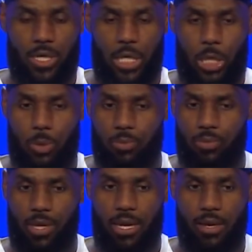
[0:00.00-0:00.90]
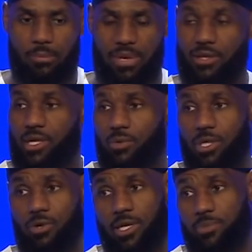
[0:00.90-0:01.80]
and be out there
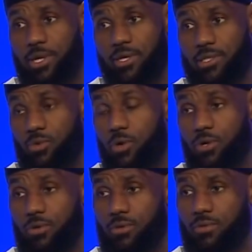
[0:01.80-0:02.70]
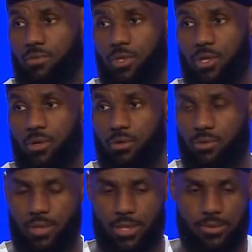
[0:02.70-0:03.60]
with the greatest players in the world, you
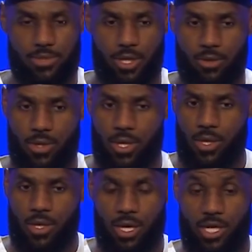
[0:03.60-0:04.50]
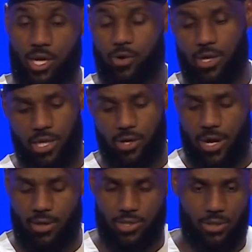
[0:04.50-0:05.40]
know. So a year in, a
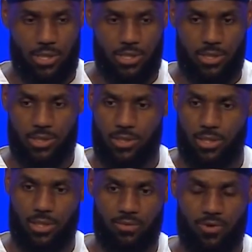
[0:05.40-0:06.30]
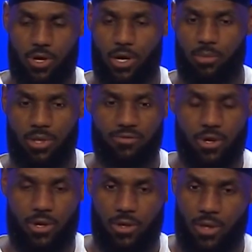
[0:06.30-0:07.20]
year out. So this is very humbling,
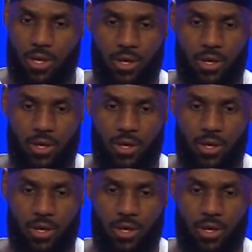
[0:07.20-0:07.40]
very,